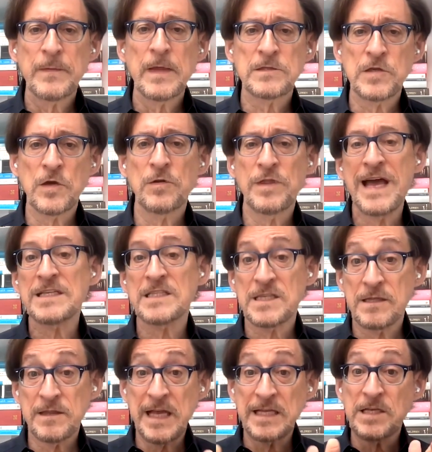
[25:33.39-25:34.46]
So that's
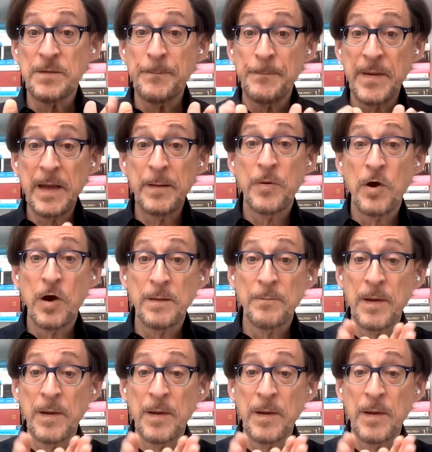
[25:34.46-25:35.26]
that's a big part.